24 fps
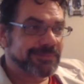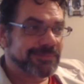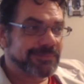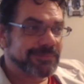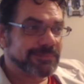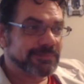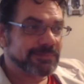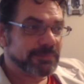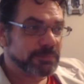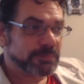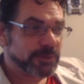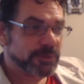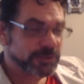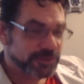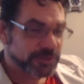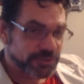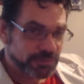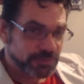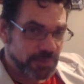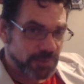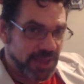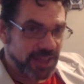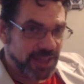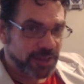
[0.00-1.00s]
It puts a
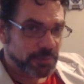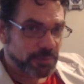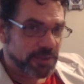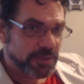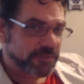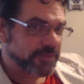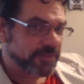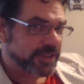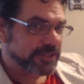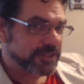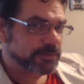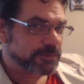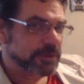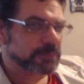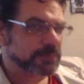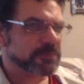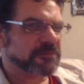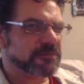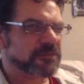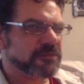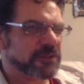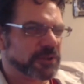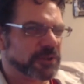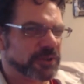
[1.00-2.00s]
smile on my face, makes me
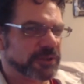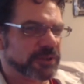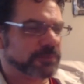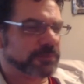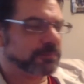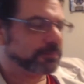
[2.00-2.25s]
feel good.